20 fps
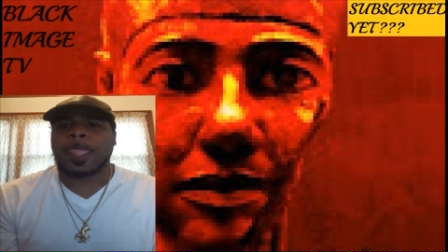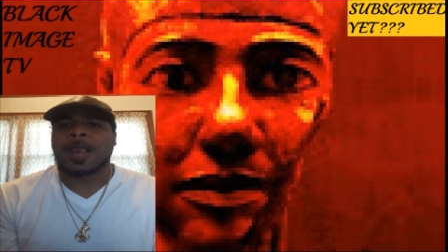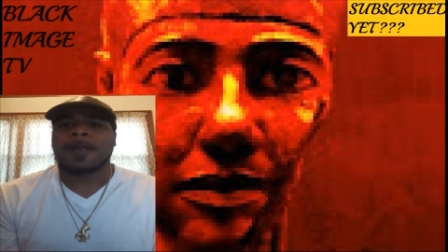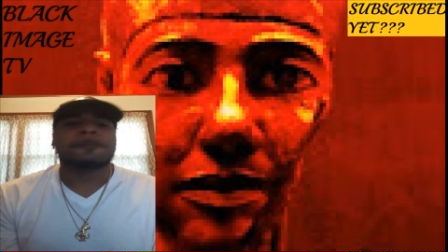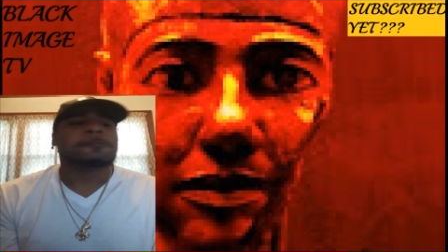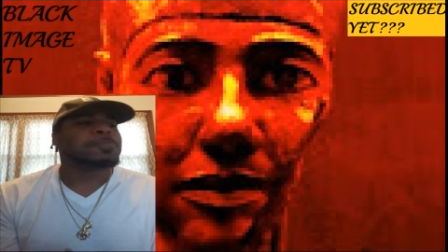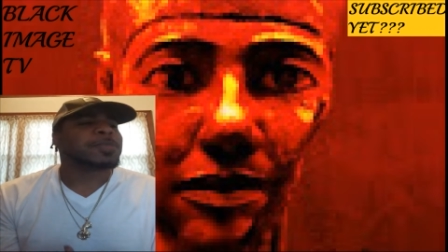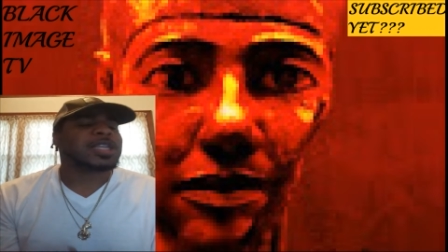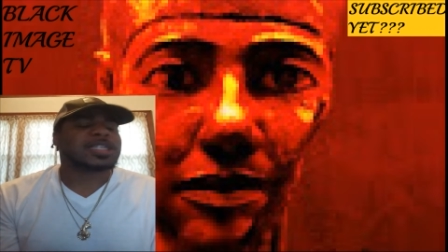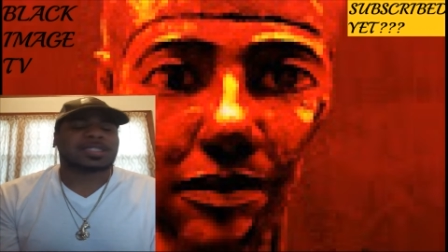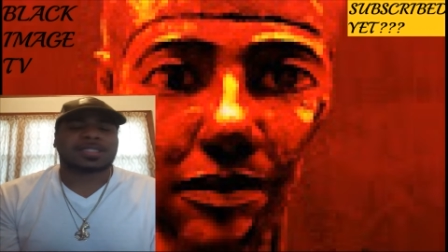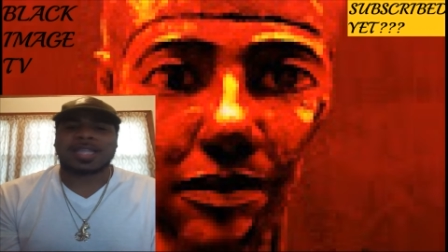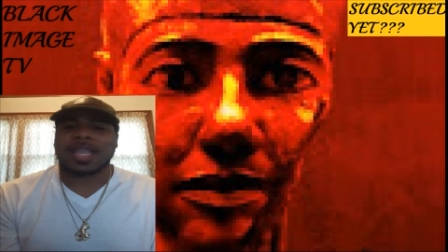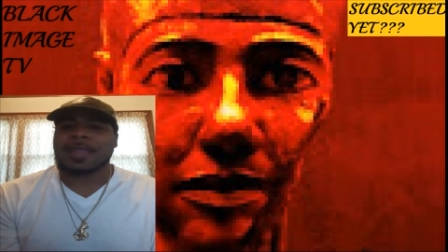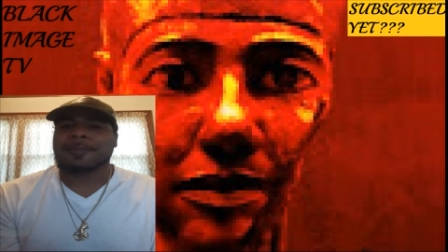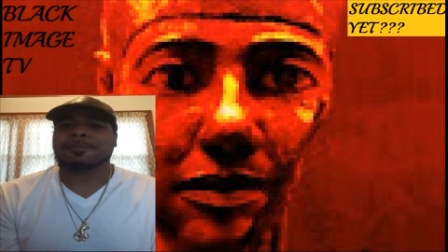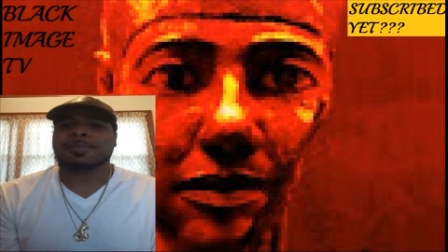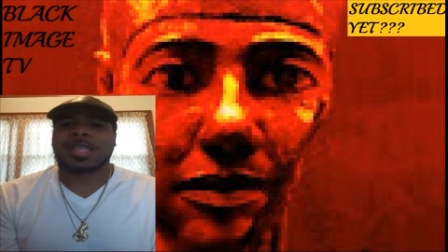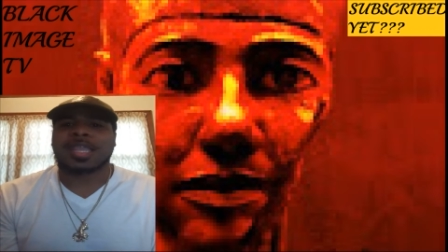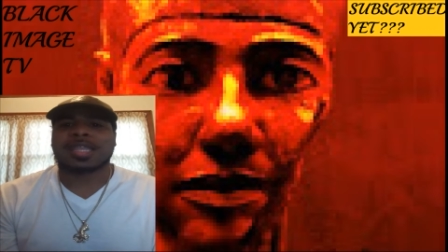The
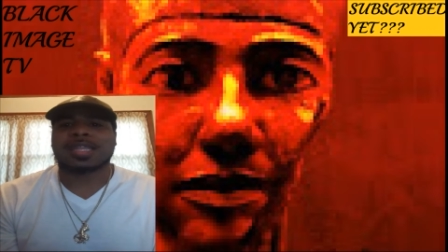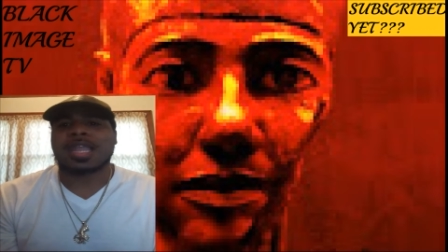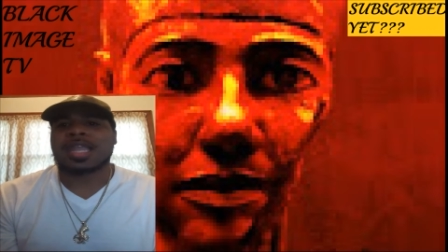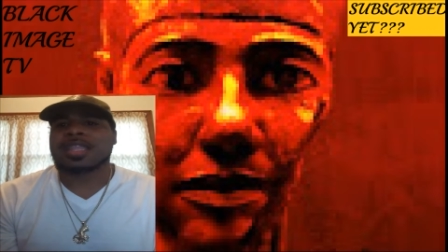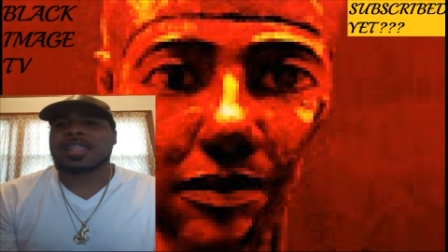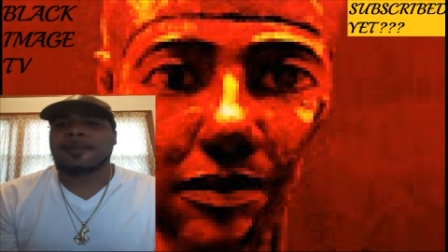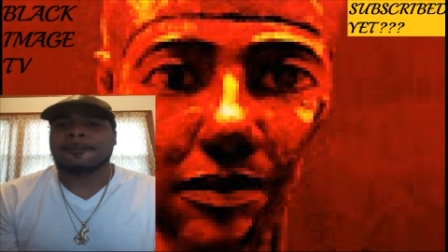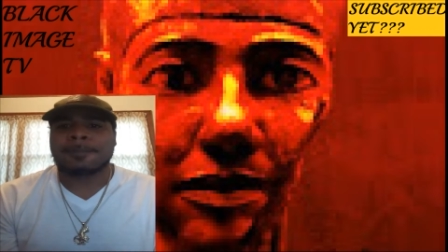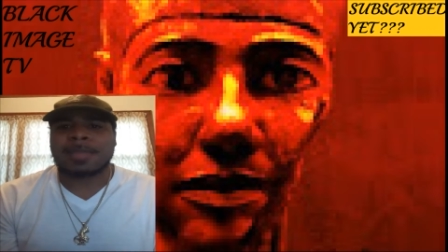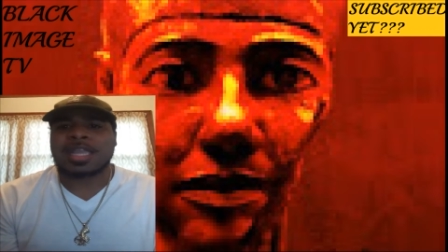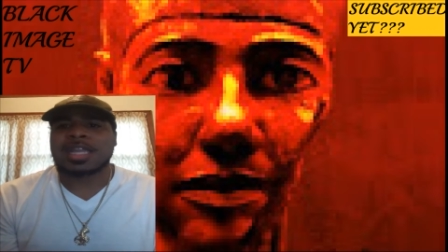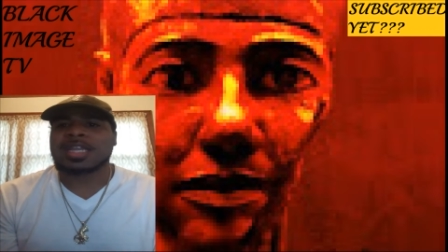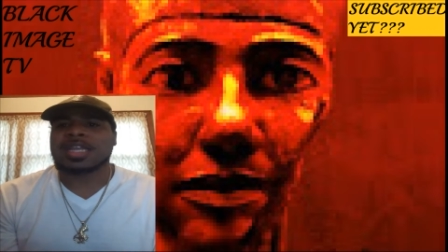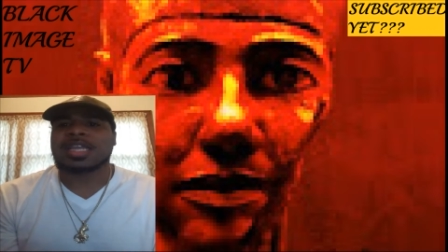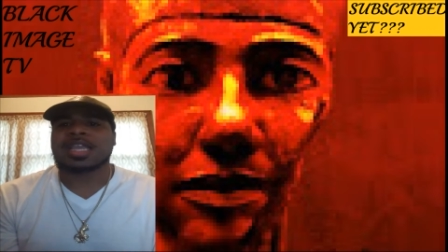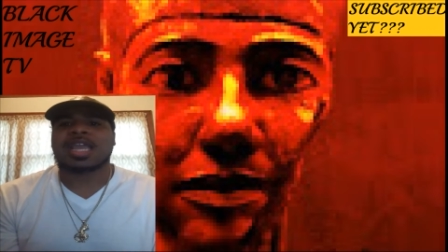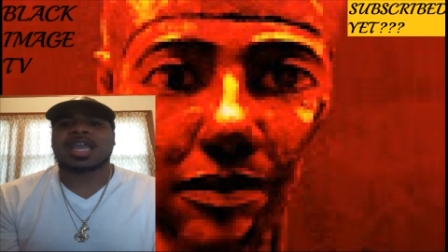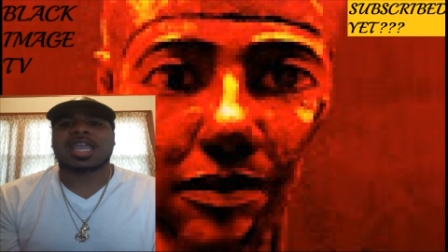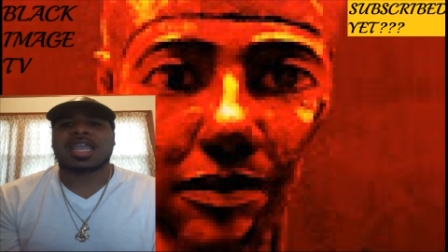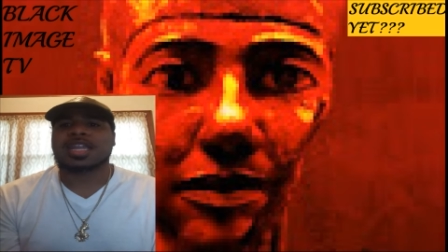same thing that the
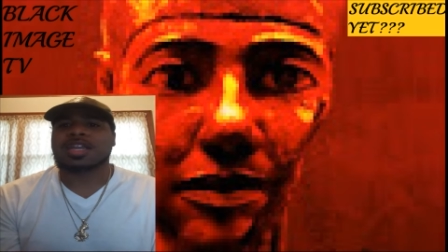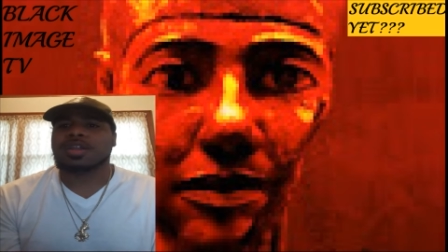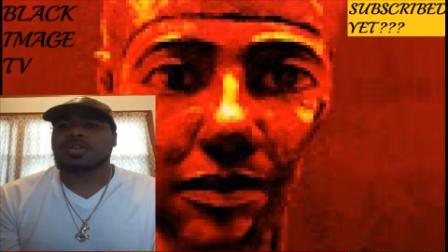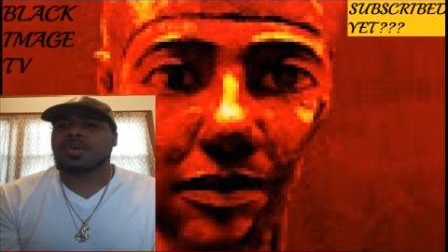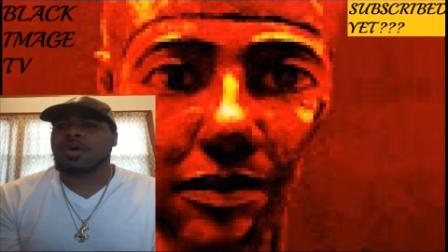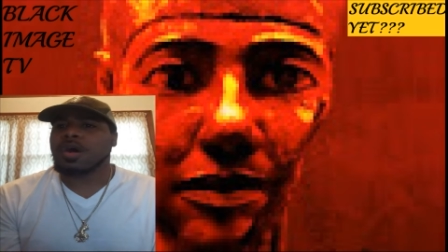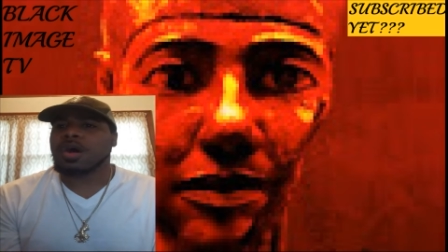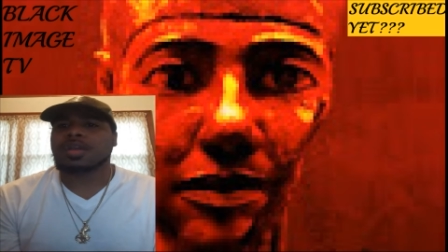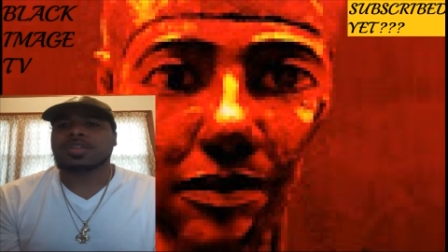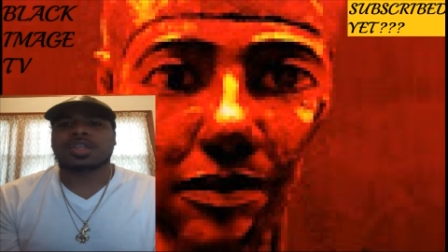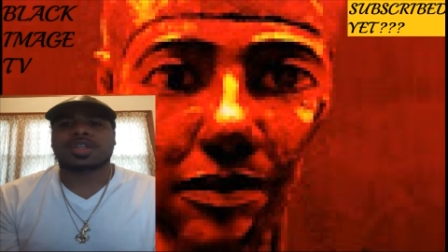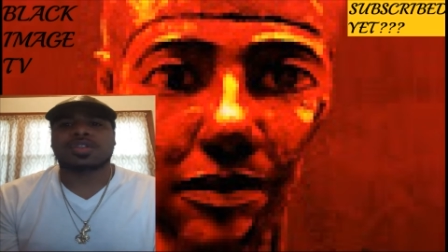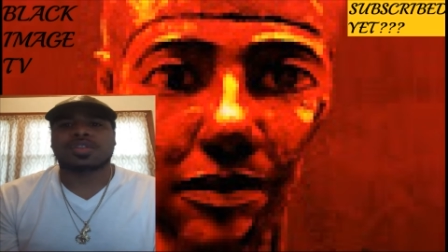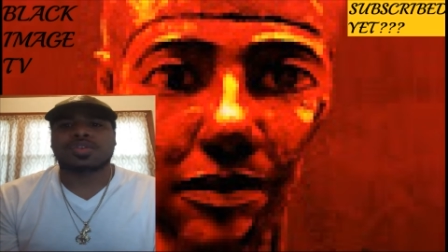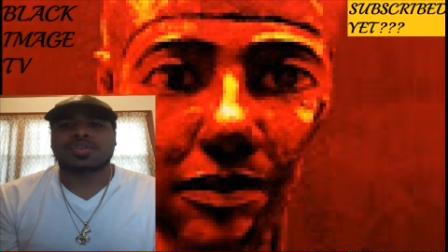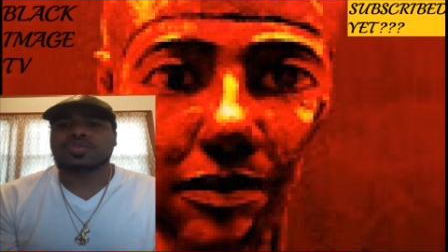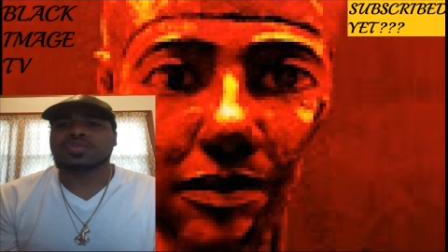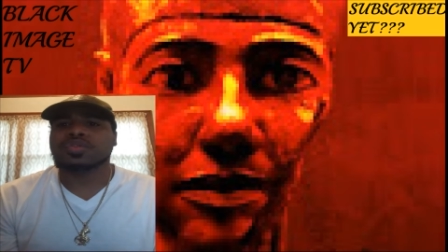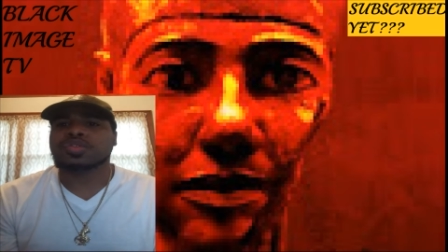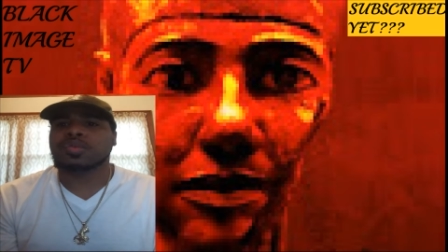media and all the
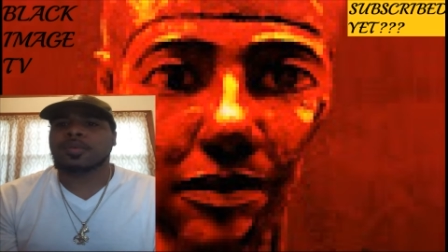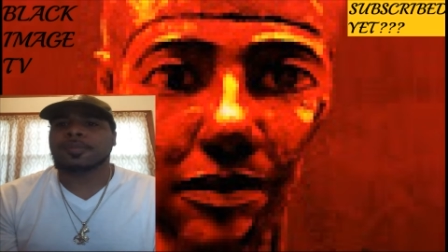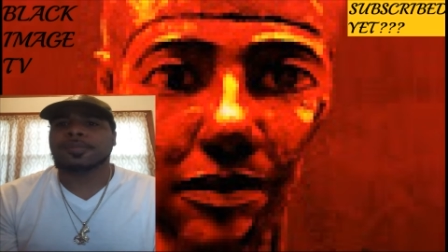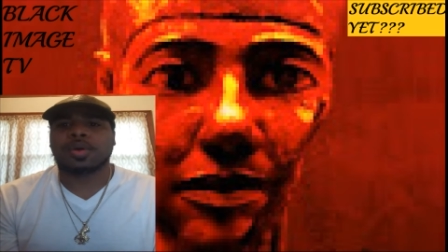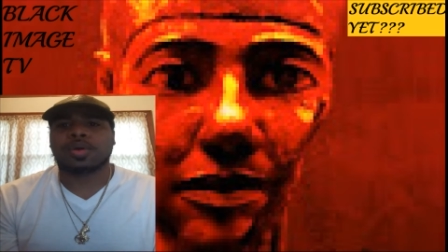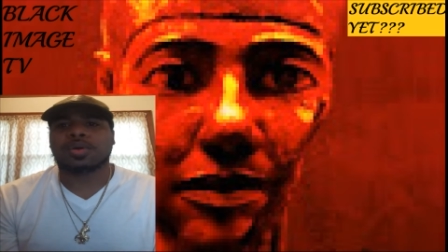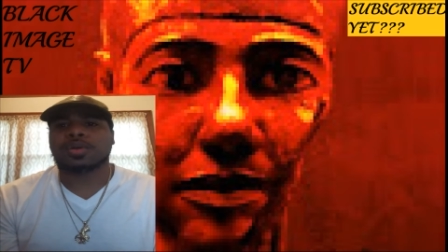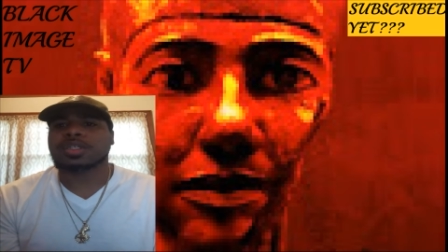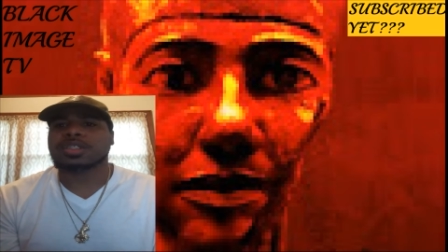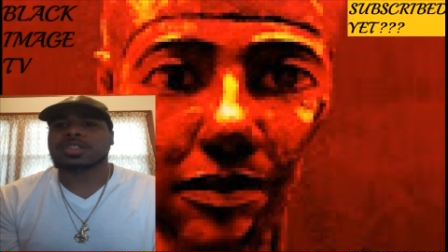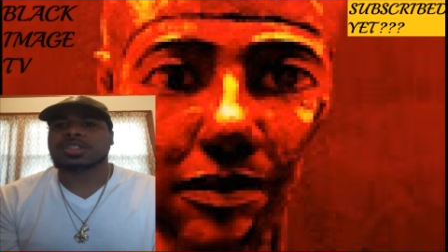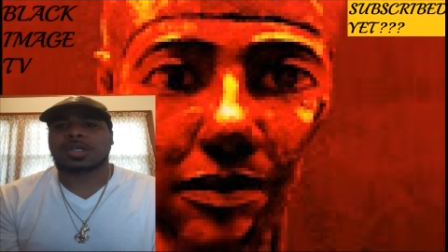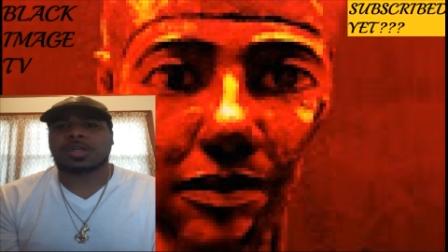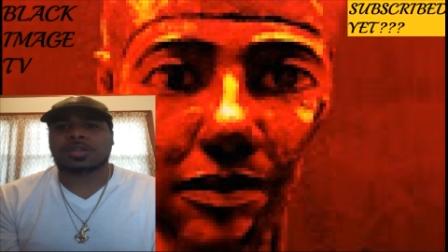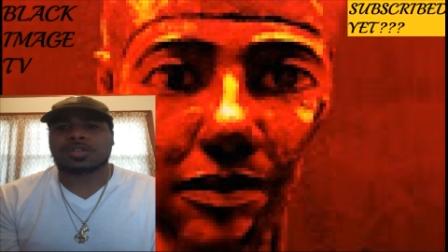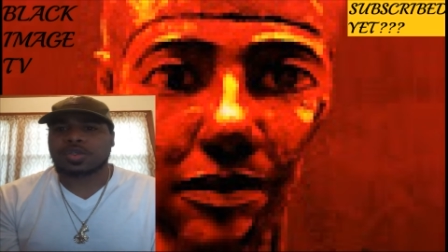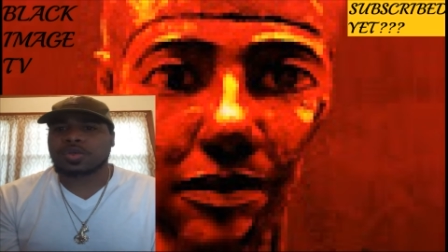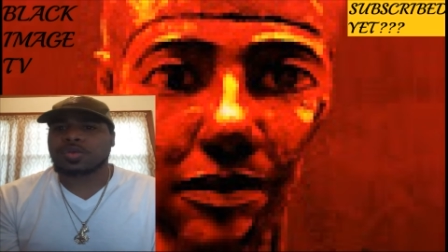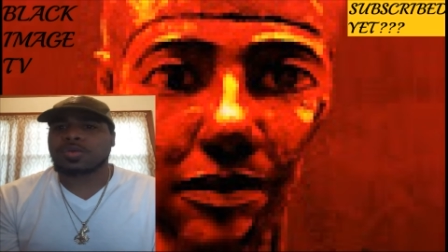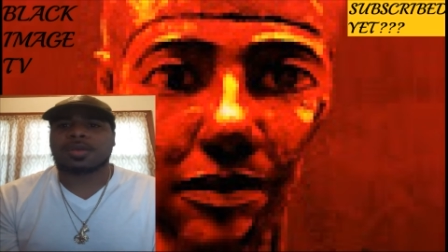news reporters are
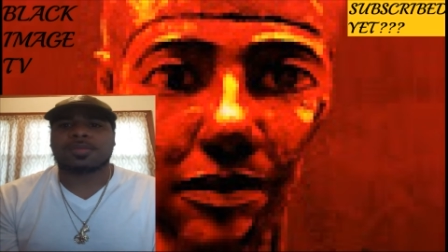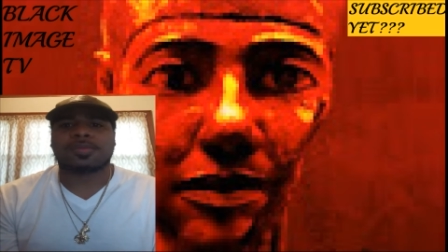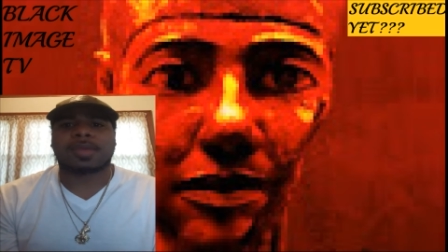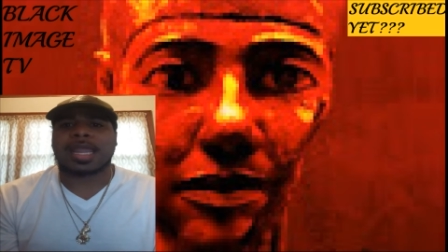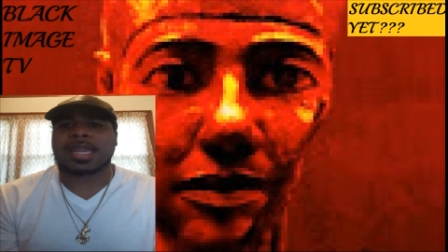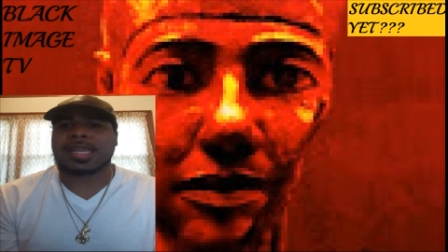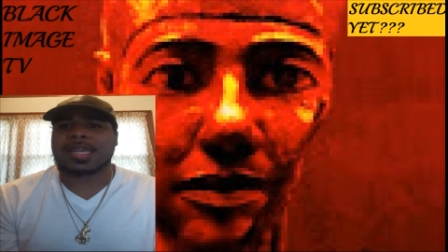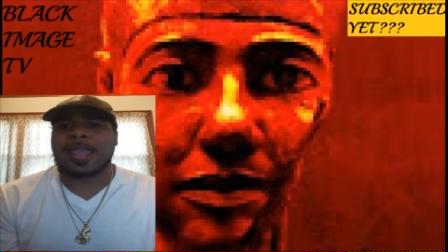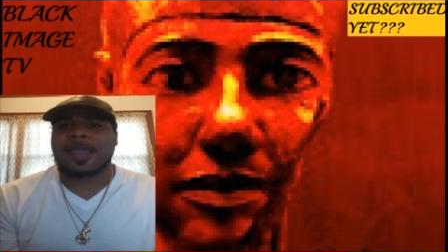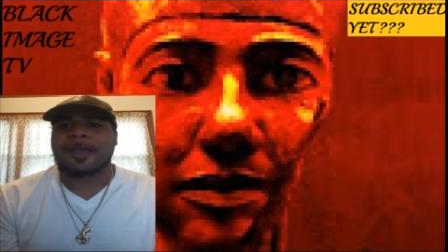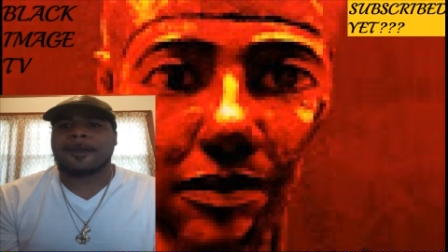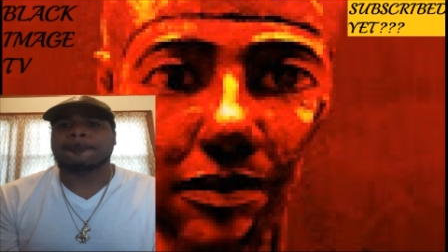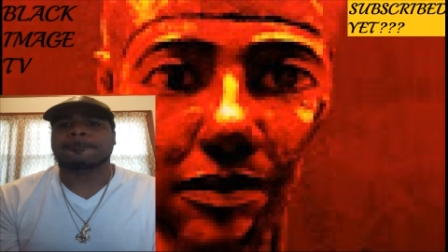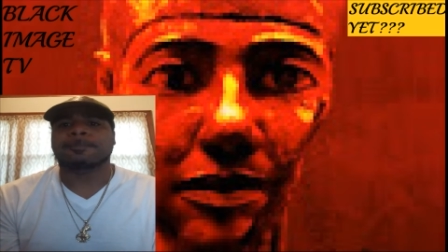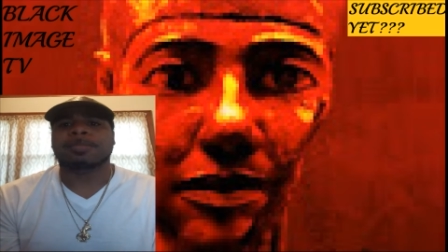doing right now.